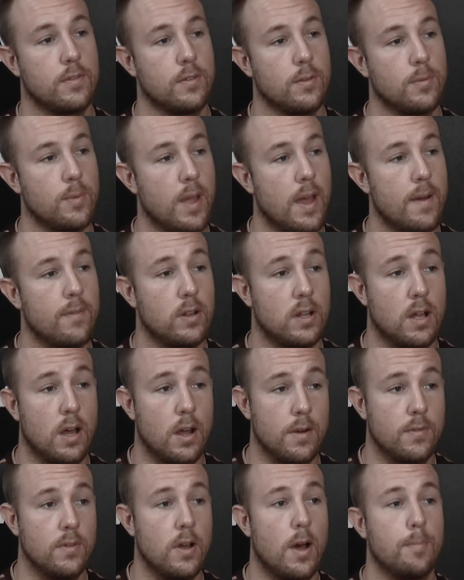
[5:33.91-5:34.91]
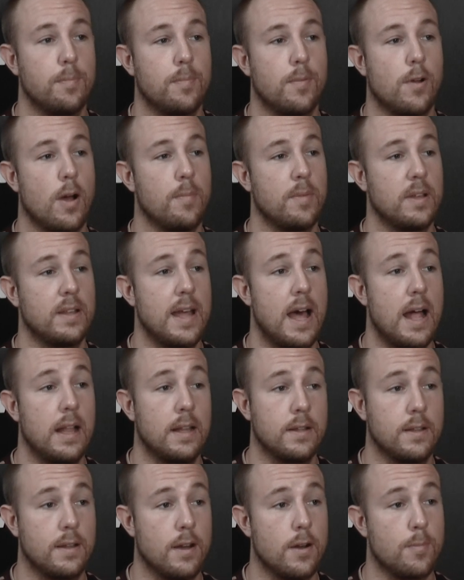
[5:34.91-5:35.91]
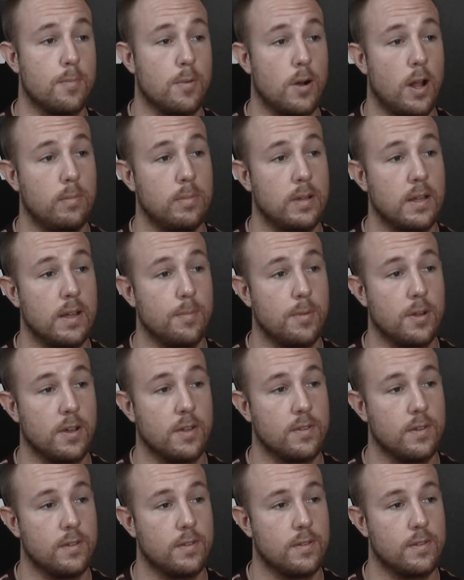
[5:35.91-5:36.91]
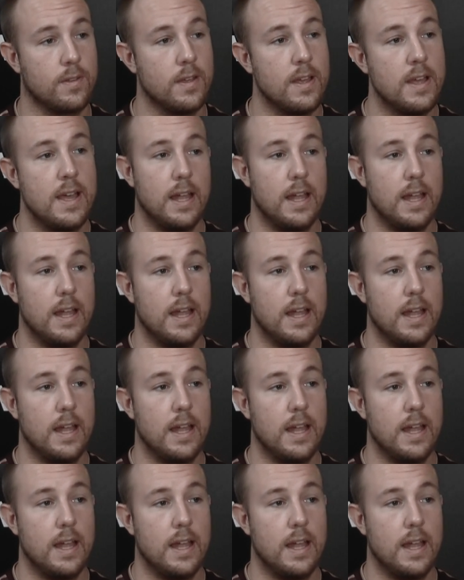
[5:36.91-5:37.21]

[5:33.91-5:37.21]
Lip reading: So we have a lot of upcoming talent there, probably because it's